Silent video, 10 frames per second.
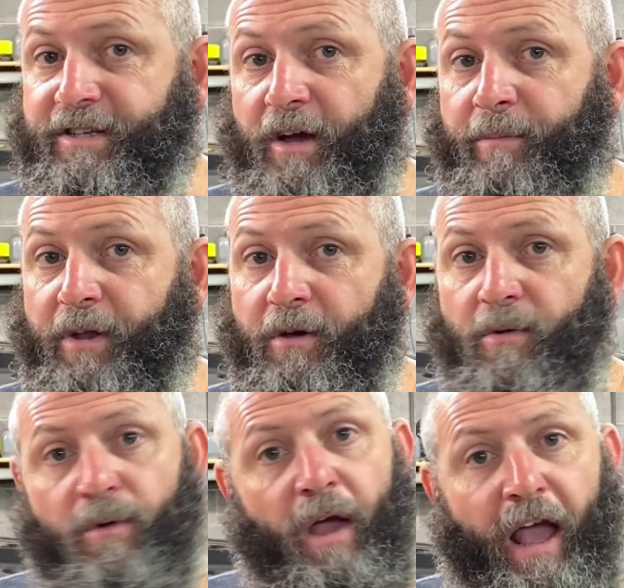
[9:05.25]
up too,
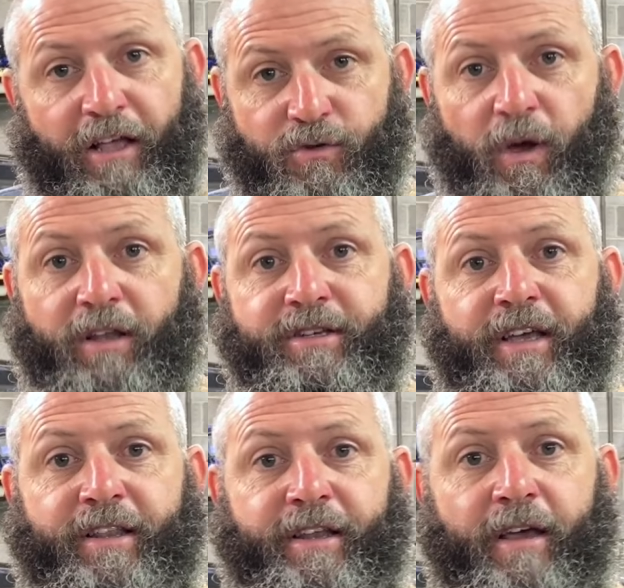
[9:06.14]
as well as
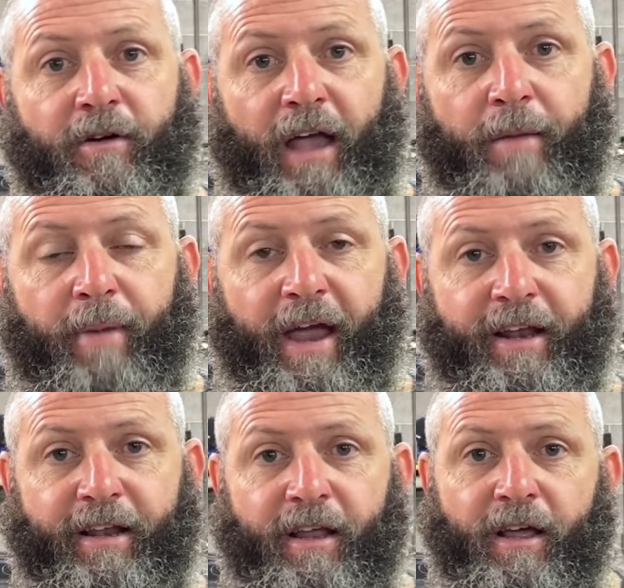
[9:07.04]
get the tailgate
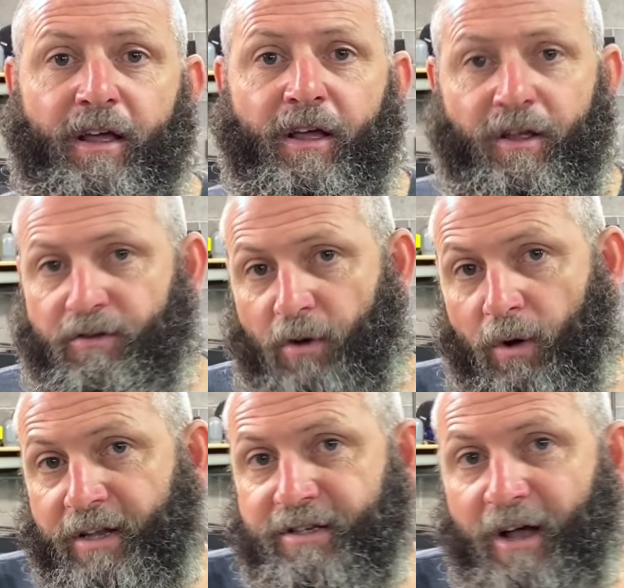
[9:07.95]
painted. So
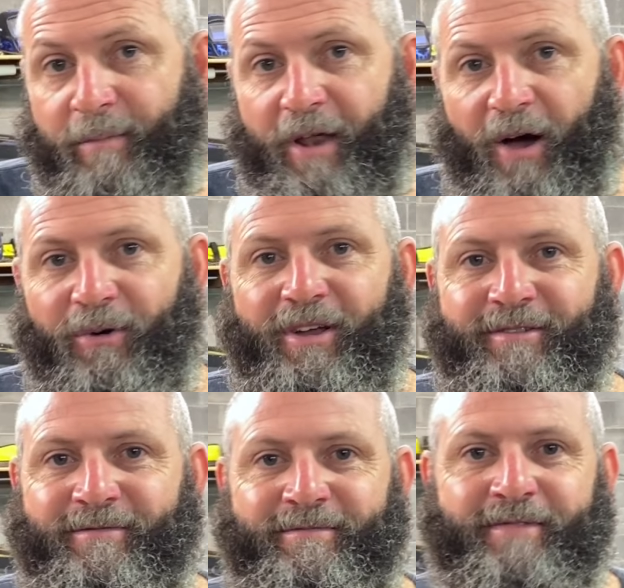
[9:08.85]
let's stop talking
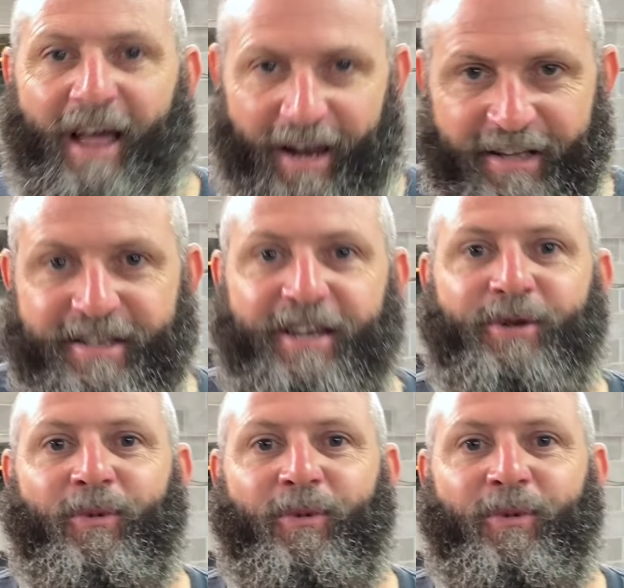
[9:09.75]
and let's get to